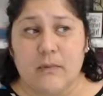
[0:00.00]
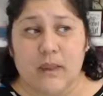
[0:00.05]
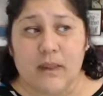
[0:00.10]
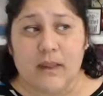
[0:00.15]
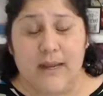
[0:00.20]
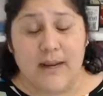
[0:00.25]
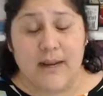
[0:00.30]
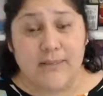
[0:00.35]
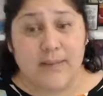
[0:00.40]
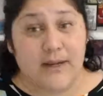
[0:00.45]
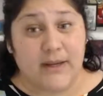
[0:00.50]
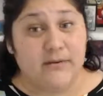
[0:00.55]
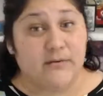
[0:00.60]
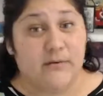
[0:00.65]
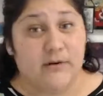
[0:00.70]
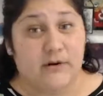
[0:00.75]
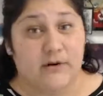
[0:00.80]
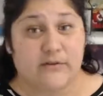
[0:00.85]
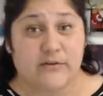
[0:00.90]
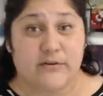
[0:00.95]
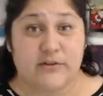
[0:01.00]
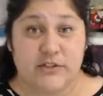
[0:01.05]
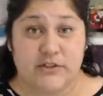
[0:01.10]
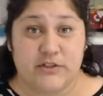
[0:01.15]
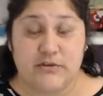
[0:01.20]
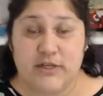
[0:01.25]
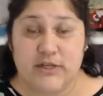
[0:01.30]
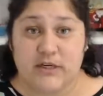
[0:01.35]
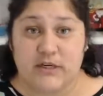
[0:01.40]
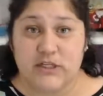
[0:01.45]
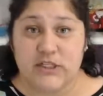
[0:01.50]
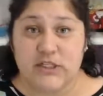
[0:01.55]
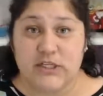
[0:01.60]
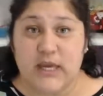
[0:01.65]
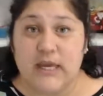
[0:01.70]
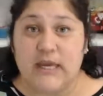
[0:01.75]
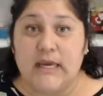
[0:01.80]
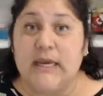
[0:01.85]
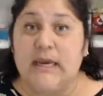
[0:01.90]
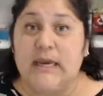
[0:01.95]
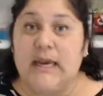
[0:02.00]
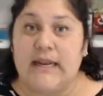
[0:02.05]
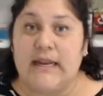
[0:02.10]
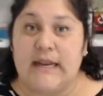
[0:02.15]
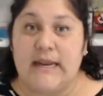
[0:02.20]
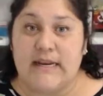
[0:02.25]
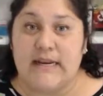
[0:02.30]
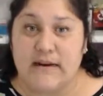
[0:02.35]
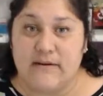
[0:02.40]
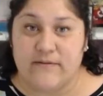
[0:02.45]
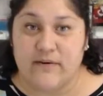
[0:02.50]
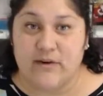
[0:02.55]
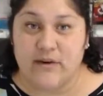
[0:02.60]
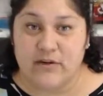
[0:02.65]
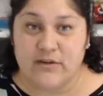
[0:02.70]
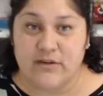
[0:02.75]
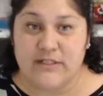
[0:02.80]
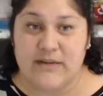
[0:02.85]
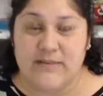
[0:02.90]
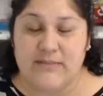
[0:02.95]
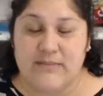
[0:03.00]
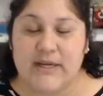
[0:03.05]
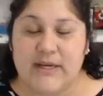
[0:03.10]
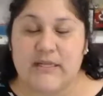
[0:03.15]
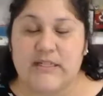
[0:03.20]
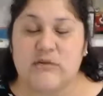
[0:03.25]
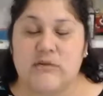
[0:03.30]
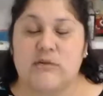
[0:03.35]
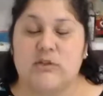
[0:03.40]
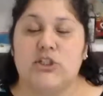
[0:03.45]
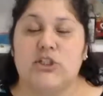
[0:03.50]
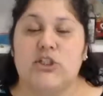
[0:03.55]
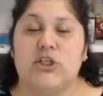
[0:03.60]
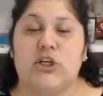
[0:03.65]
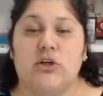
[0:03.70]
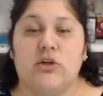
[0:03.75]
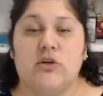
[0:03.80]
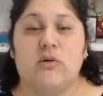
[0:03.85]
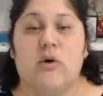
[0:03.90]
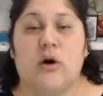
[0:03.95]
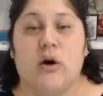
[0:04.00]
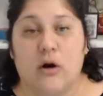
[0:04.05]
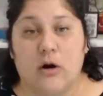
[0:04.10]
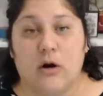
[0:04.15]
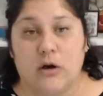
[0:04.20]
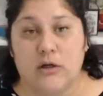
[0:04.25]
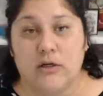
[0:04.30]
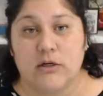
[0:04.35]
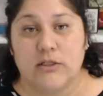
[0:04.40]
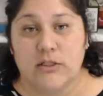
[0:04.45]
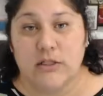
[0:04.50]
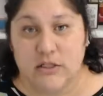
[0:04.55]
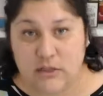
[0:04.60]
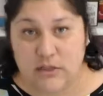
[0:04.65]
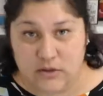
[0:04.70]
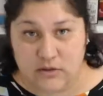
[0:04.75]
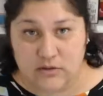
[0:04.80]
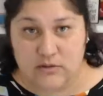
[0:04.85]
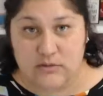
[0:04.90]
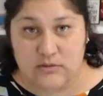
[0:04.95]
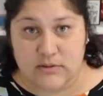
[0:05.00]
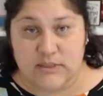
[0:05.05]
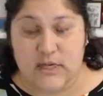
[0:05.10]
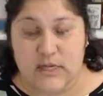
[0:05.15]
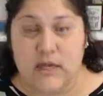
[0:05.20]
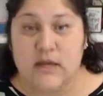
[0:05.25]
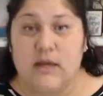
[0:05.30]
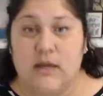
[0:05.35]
and I paid for it for 2 years, and I never used it because it was too hard to use.